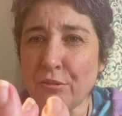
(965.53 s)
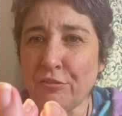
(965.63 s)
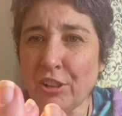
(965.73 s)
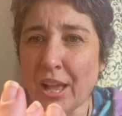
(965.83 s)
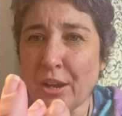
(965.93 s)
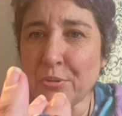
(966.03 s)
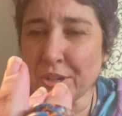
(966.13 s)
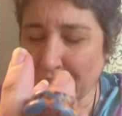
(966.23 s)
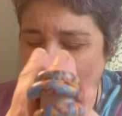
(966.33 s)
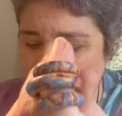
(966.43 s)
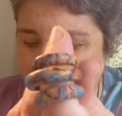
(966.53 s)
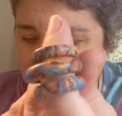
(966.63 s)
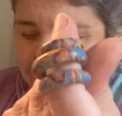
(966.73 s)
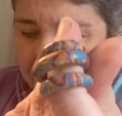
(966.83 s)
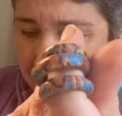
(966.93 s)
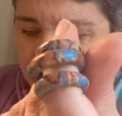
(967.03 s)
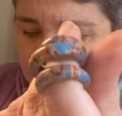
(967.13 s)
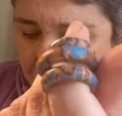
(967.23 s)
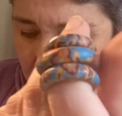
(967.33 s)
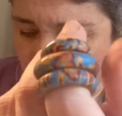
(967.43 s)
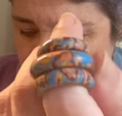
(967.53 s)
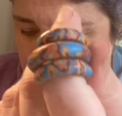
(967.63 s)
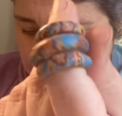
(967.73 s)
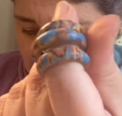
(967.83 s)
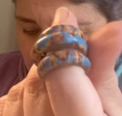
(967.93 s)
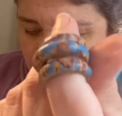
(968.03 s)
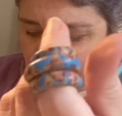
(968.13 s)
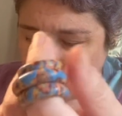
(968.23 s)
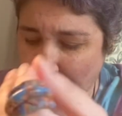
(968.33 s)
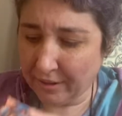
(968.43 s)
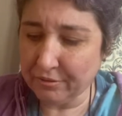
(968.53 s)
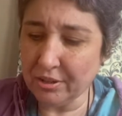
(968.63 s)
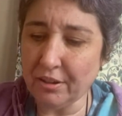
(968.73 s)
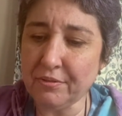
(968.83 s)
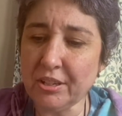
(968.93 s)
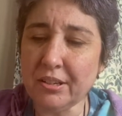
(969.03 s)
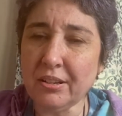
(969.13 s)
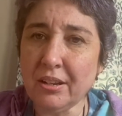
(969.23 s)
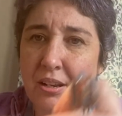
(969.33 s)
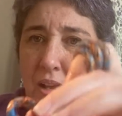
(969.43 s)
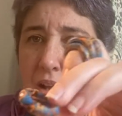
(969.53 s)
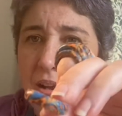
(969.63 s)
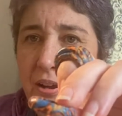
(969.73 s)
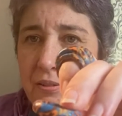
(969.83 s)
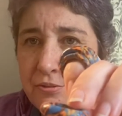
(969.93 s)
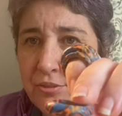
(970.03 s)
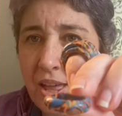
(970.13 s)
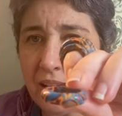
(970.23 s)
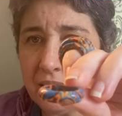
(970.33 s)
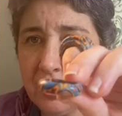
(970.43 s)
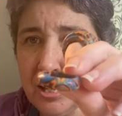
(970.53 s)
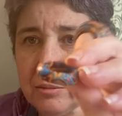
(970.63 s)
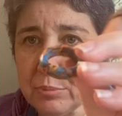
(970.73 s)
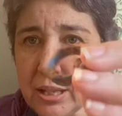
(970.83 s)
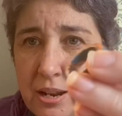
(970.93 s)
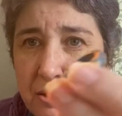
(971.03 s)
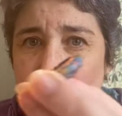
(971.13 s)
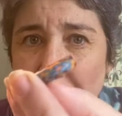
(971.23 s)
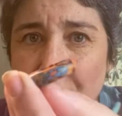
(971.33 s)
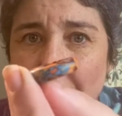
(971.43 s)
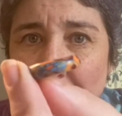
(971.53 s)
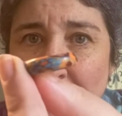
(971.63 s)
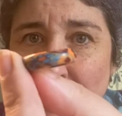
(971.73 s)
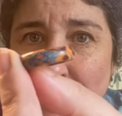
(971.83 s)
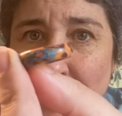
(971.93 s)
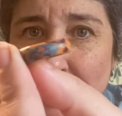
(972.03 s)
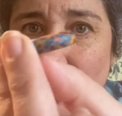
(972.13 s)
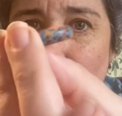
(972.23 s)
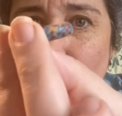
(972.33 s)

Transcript: flower cane. There's some rings left of that cane, but I don't have anything left